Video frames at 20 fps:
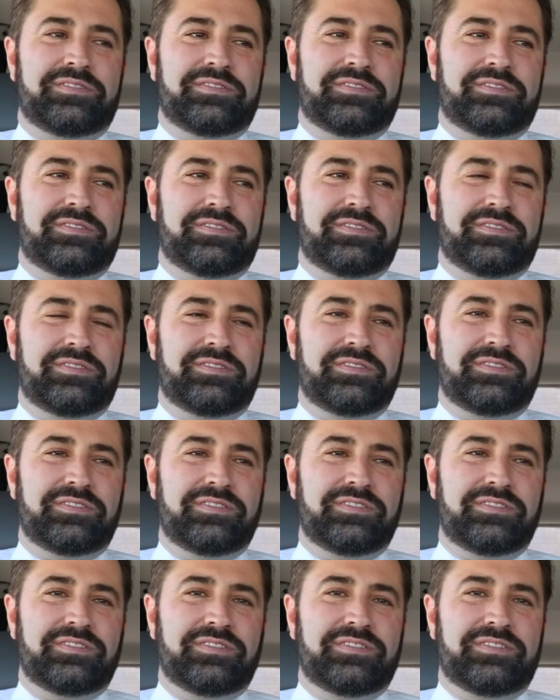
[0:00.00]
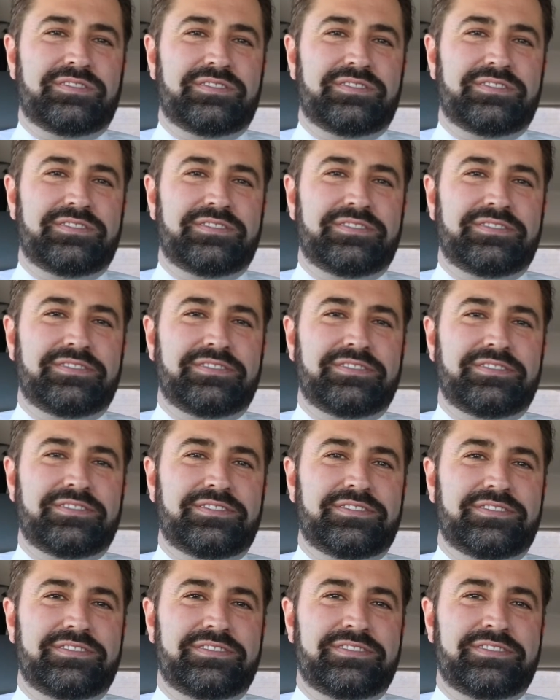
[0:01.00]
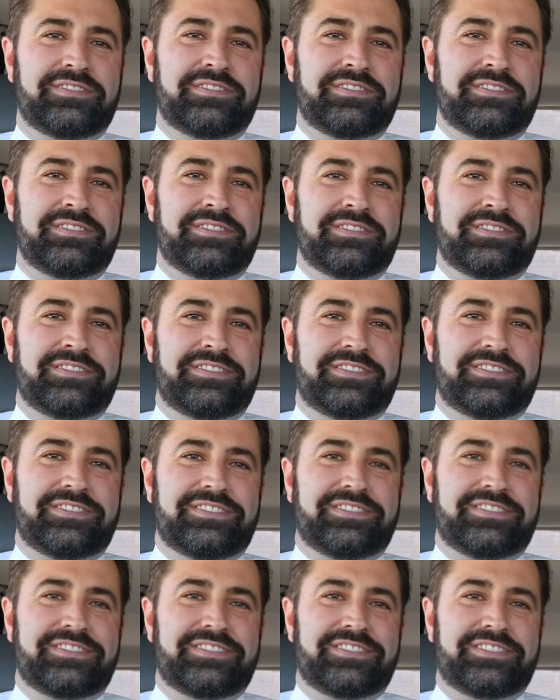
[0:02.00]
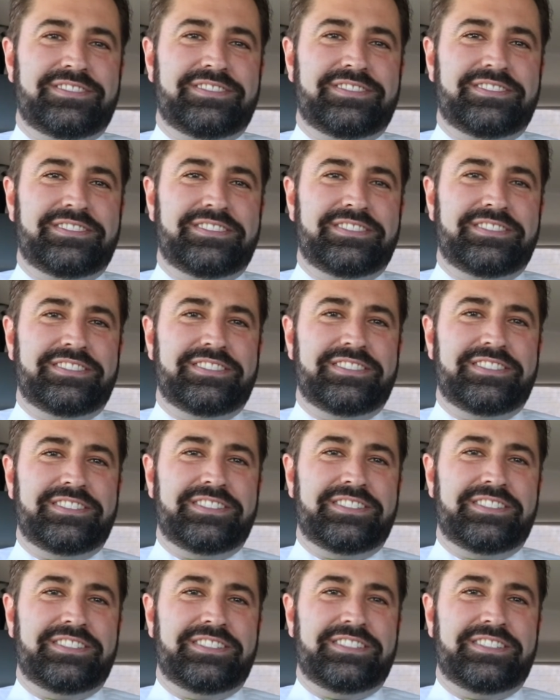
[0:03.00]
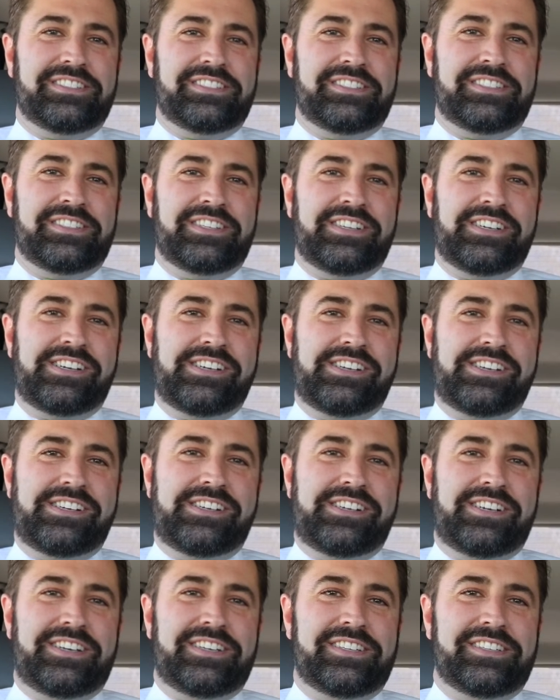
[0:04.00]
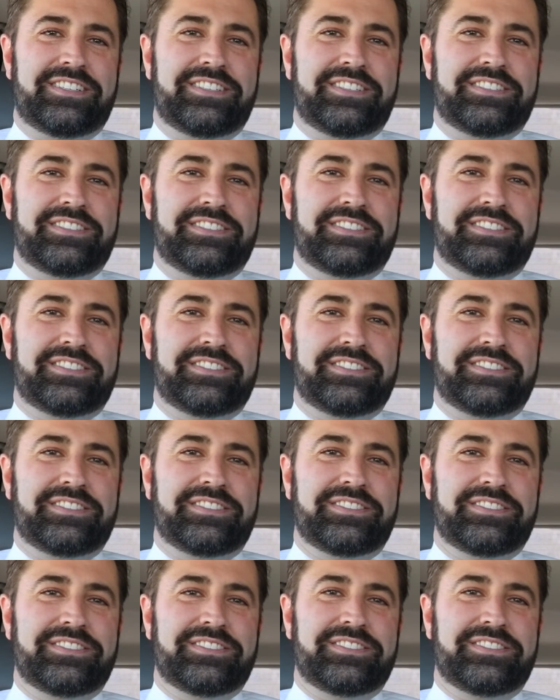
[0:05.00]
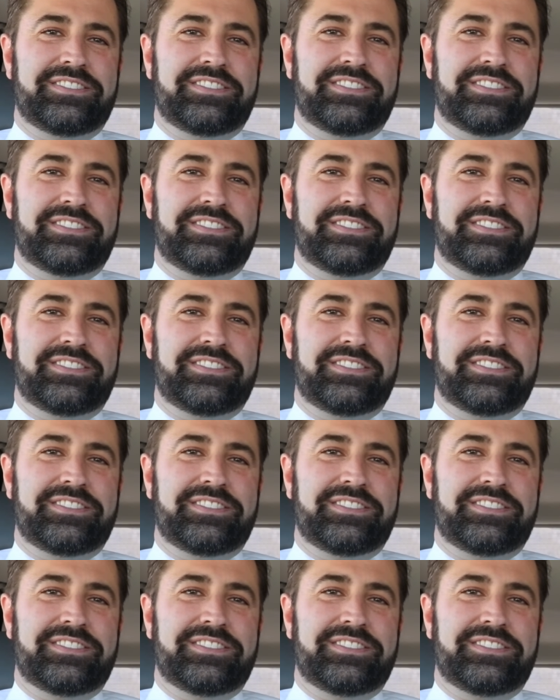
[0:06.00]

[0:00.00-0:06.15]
[no speech]